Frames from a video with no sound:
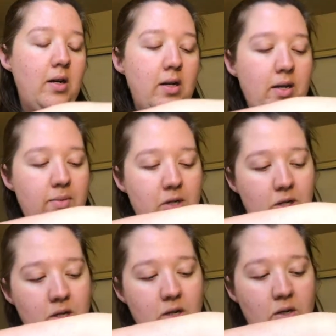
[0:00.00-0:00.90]
and I'm
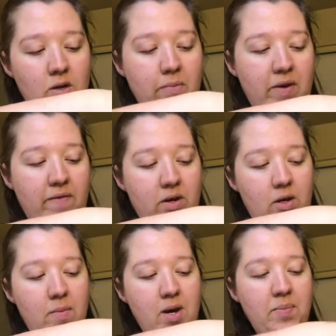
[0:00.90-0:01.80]
just going to turn my
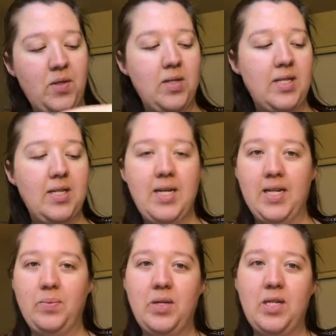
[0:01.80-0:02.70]
volume up. So it says,
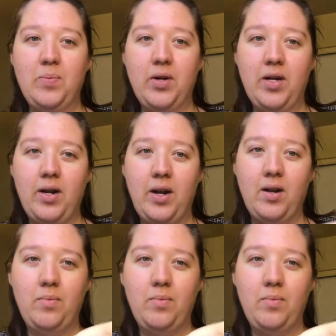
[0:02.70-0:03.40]
yes, please put it